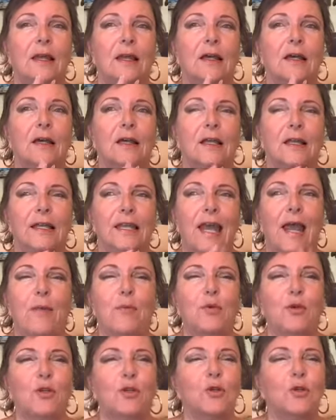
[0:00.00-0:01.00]

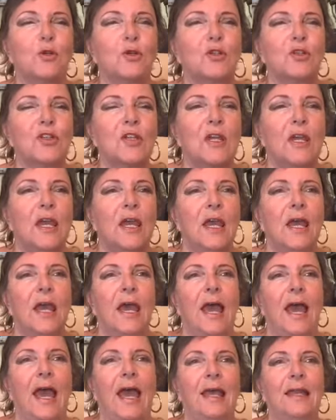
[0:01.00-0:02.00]
Labradors.
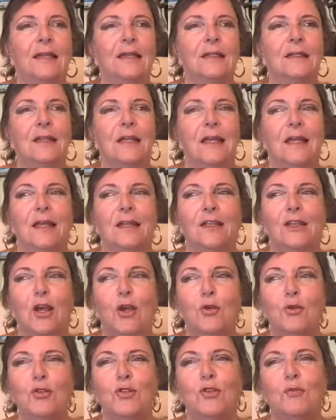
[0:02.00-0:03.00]
And
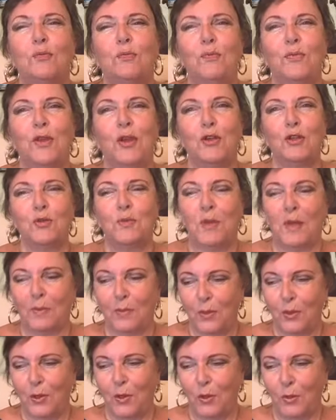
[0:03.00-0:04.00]
those people
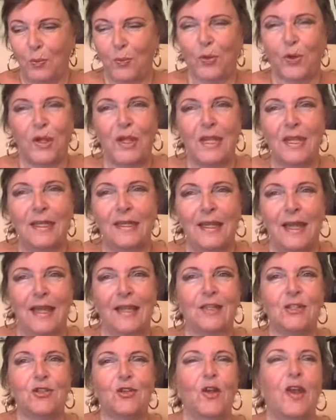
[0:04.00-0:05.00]
who breed and
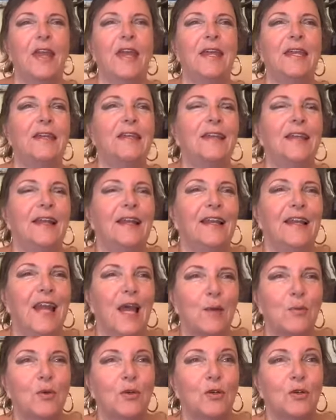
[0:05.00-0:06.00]
train
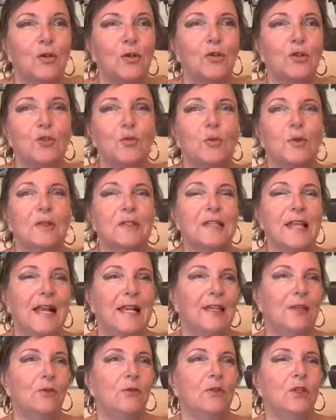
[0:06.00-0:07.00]
Labradors will tell
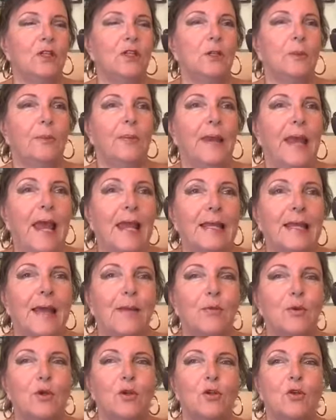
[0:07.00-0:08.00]
you that the black
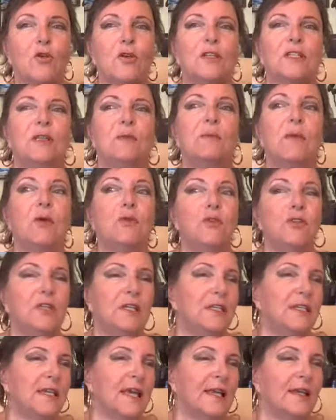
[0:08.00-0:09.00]
Labrador is the most
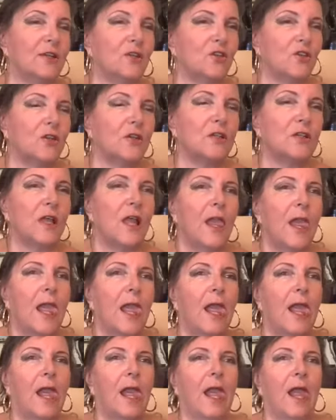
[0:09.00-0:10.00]
intelligent.
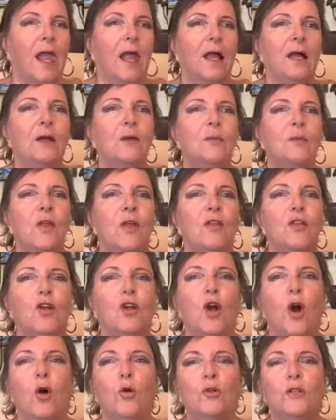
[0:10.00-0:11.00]
The
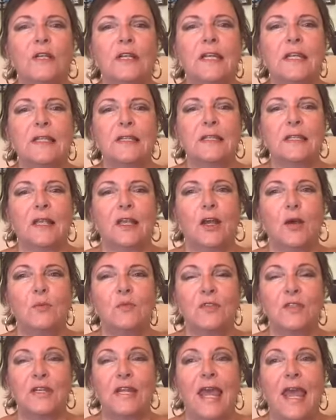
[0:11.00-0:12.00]
golden comes
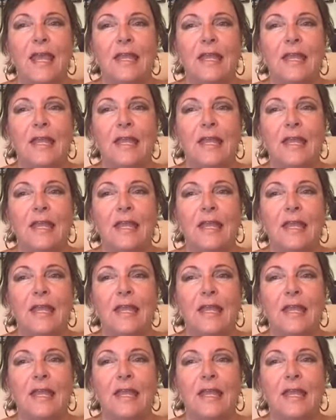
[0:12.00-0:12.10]
next.